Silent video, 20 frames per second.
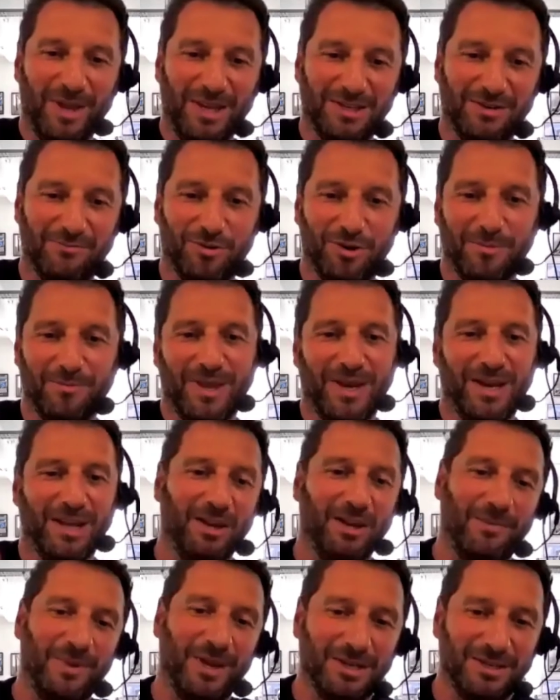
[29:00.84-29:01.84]
room, then it
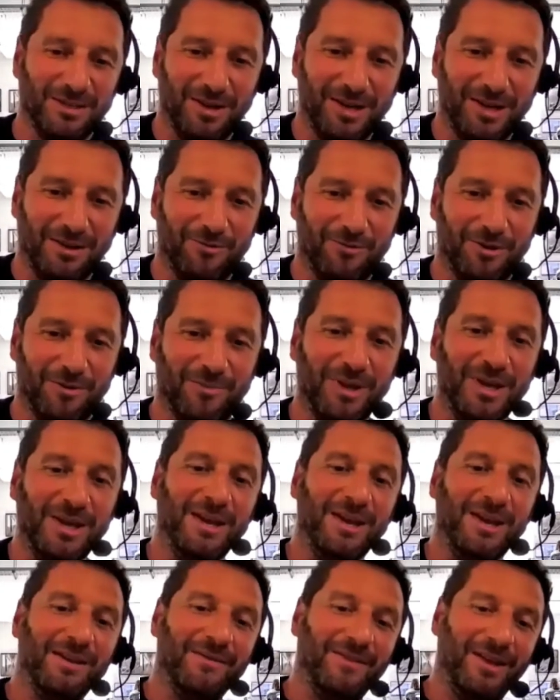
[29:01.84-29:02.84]
could be a dining room,
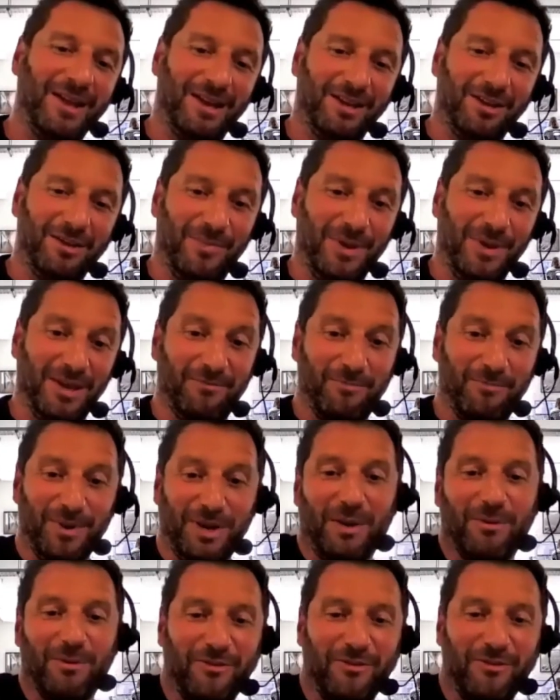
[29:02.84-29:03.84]
then it could be
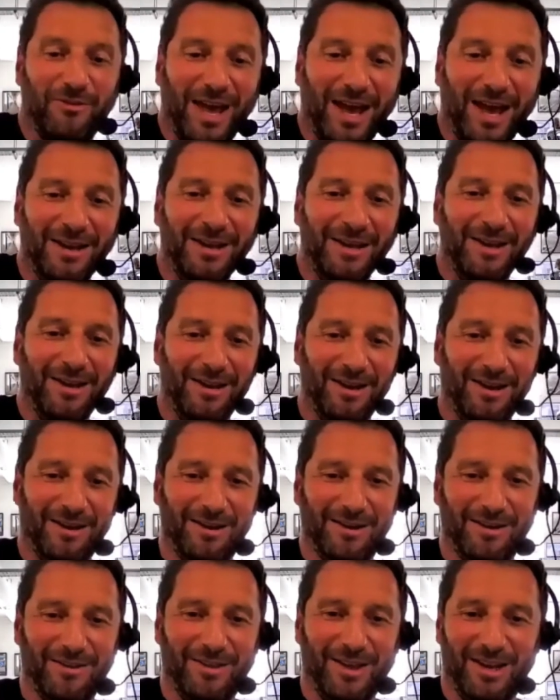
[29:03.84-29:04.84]
become a flat,
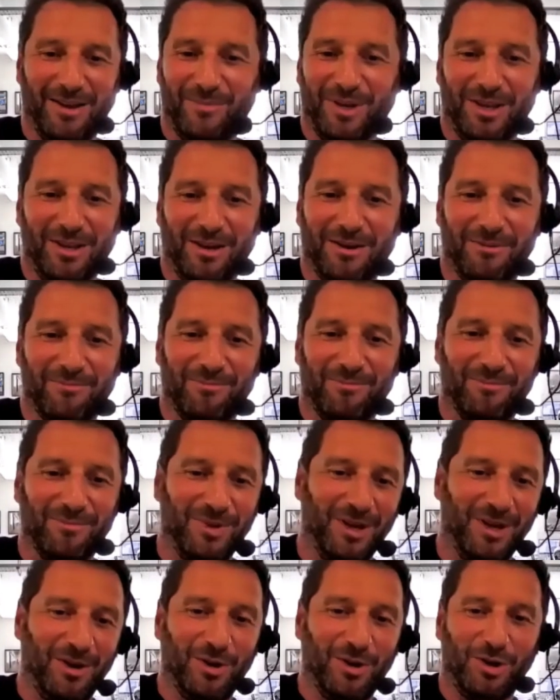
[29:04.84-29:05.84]
then it become
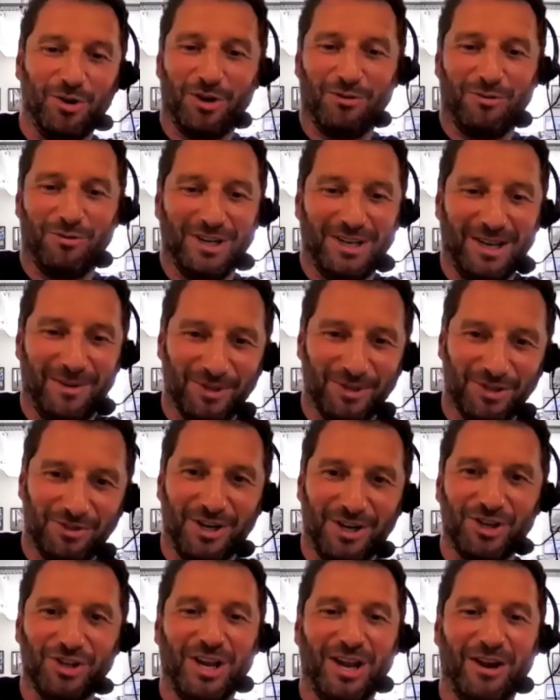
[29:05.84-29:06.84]
a cookery
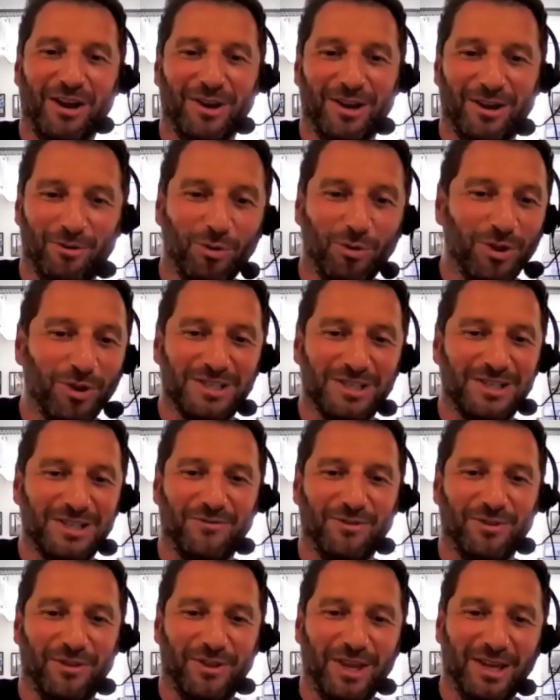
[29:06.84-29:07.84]
demonstration area, all these
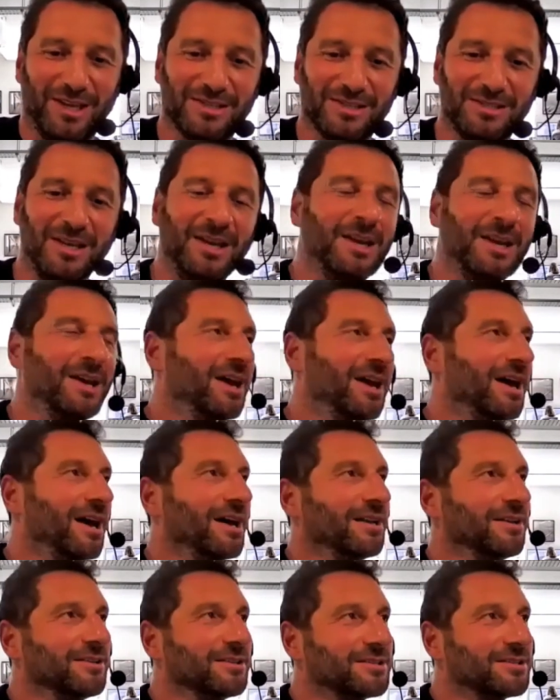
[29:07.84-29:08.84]
different things.
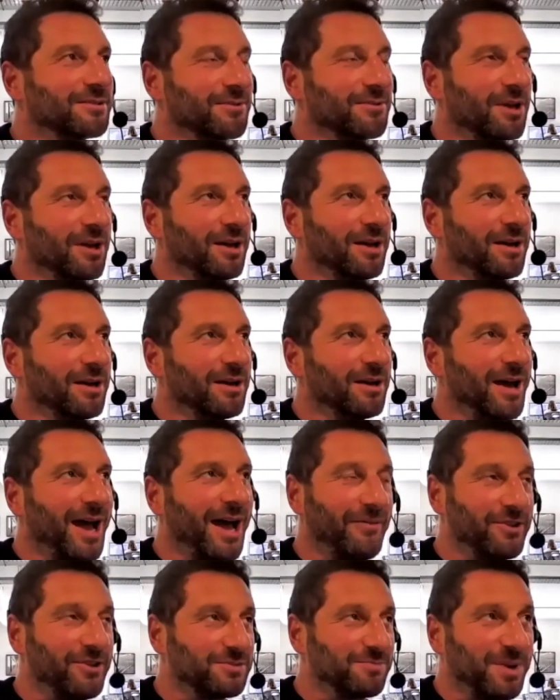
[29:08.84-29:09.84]
And at
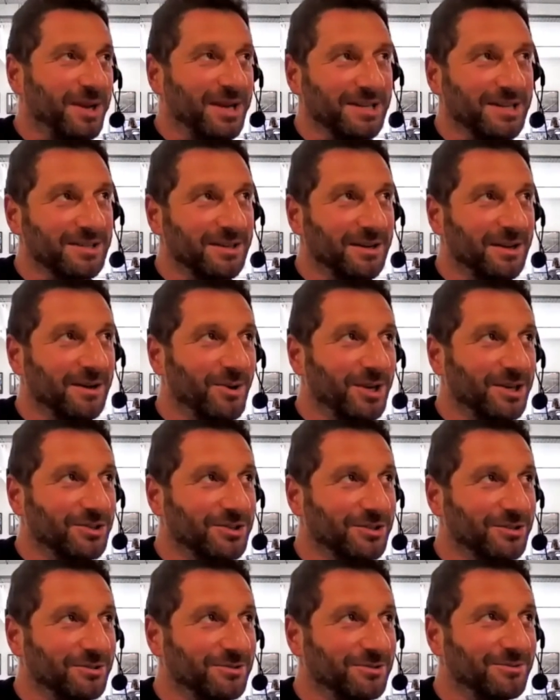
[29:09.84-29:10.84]
this place that I went
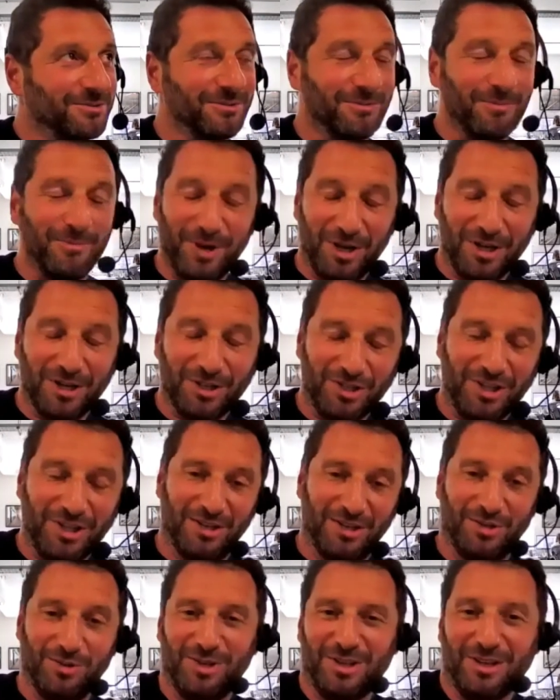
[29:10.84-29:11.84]
to, Birch, they're
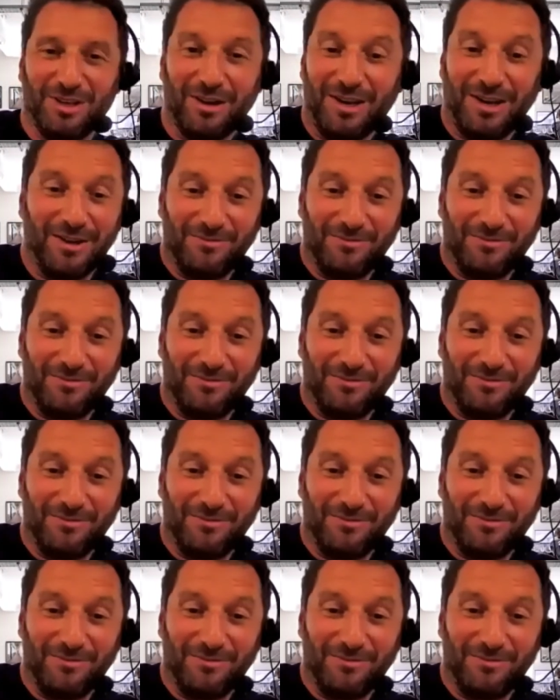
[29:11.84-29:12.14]
doing kind of